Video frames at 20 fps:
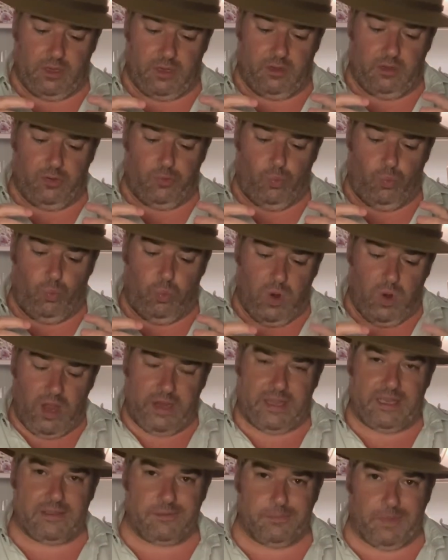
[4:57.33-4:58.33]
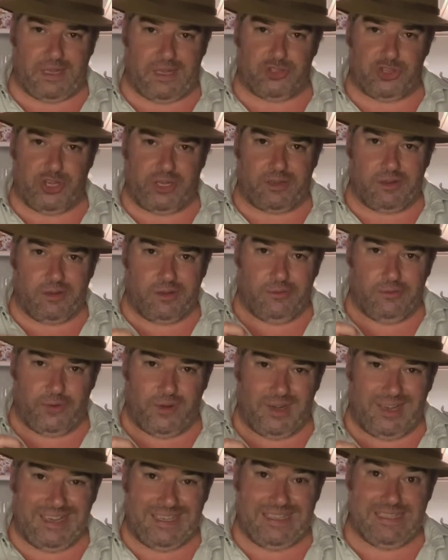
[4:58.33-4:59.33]
work its magic for at
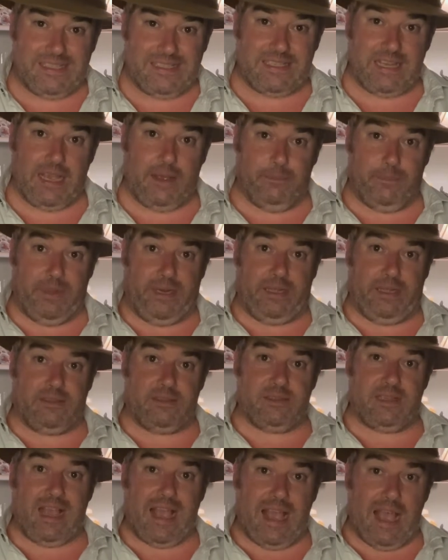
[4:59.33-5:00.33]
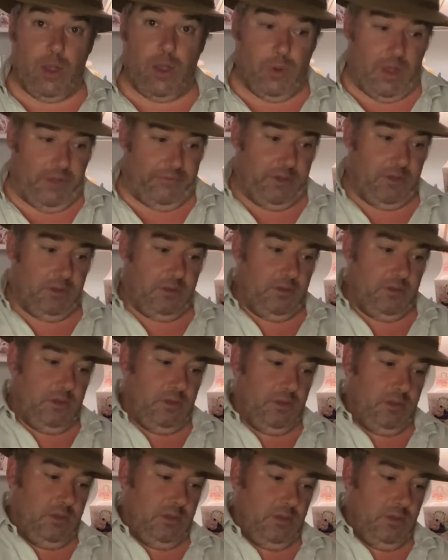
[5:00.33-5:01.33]
least 10 minutes. However,
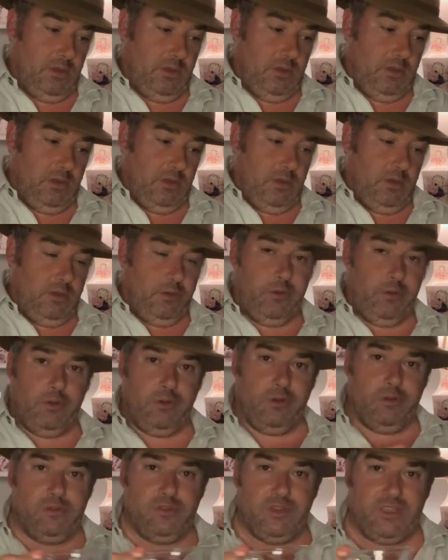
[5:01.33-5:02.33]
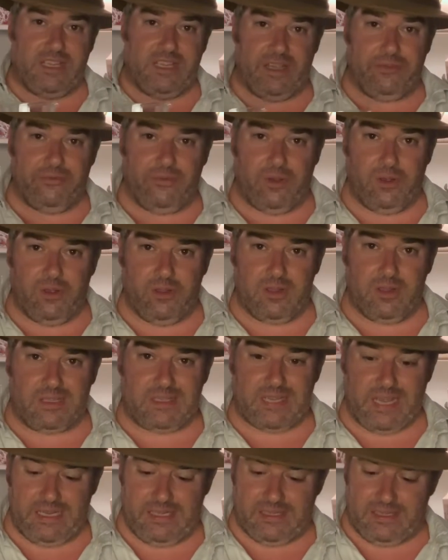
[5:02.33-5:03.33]
to give the
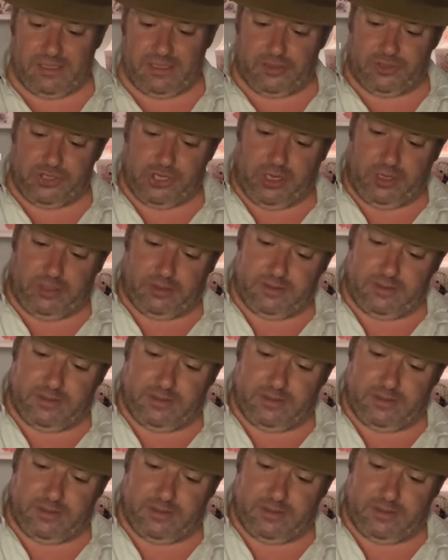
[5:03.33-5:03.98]
tasting a chance,